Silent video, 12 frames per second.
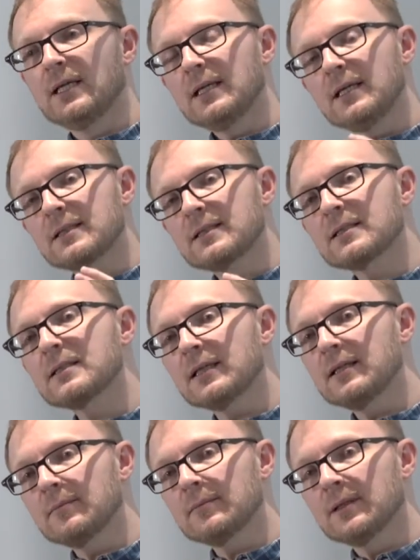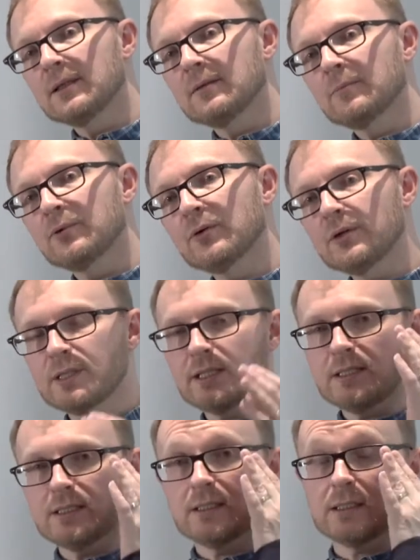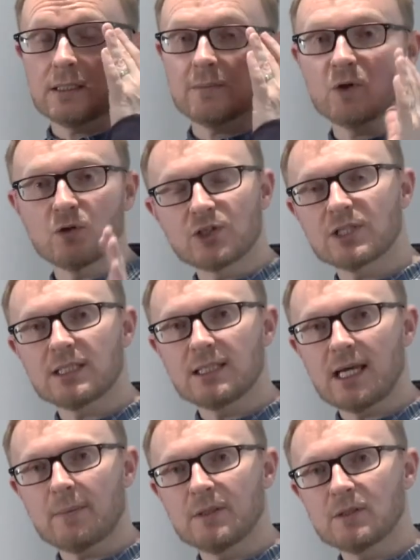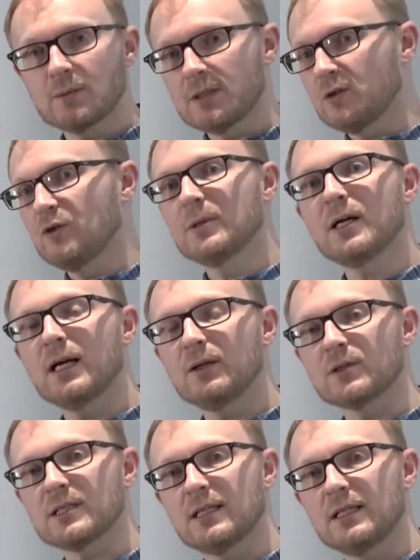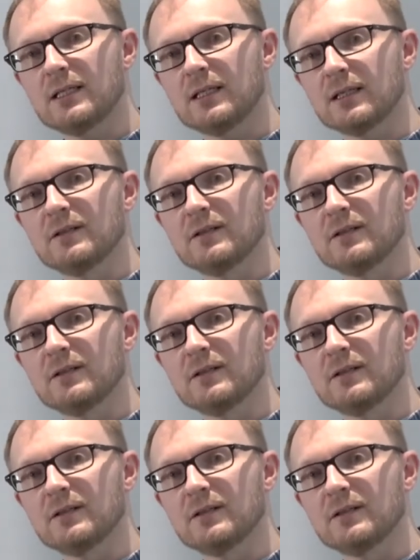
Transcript: It is the same process that subconsciously happens when the human eye looks at anything.